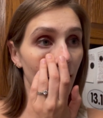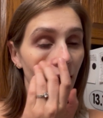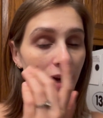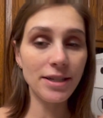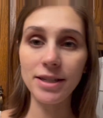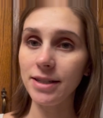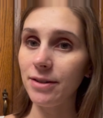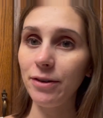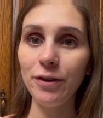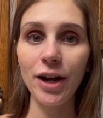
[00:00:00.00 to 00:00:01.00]
I just
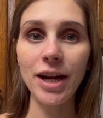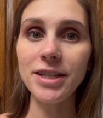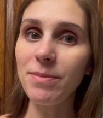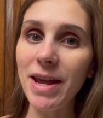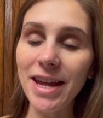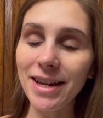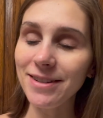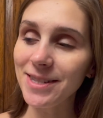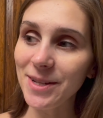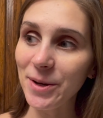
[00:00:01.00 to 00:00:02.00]
forgot to make it,
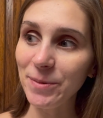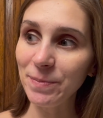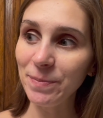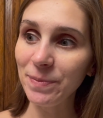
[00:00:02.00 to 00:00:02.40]
so